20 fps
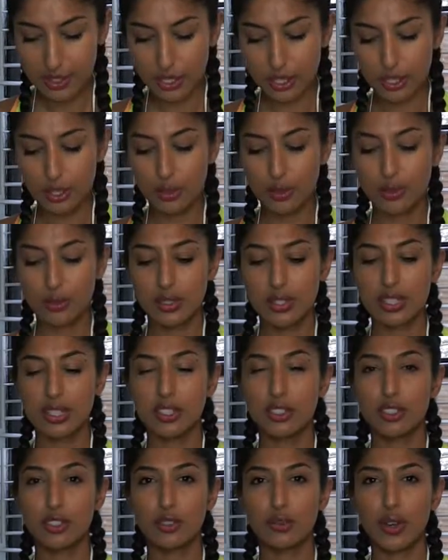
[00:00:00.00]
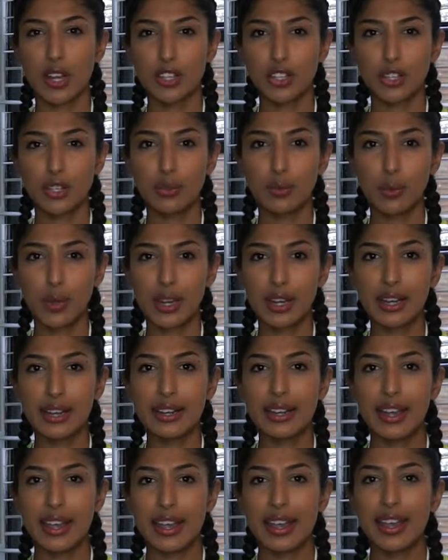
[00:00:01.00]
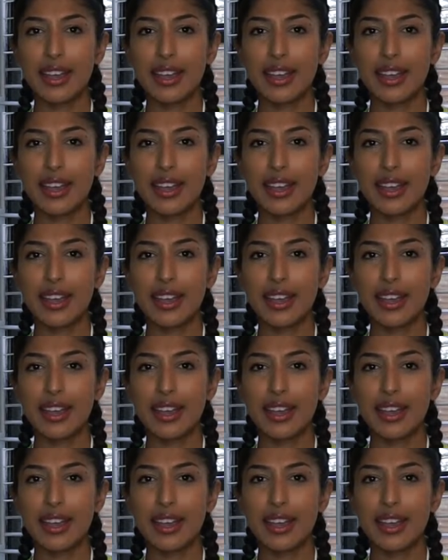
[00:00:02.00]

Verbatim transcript: to use this stretchy one.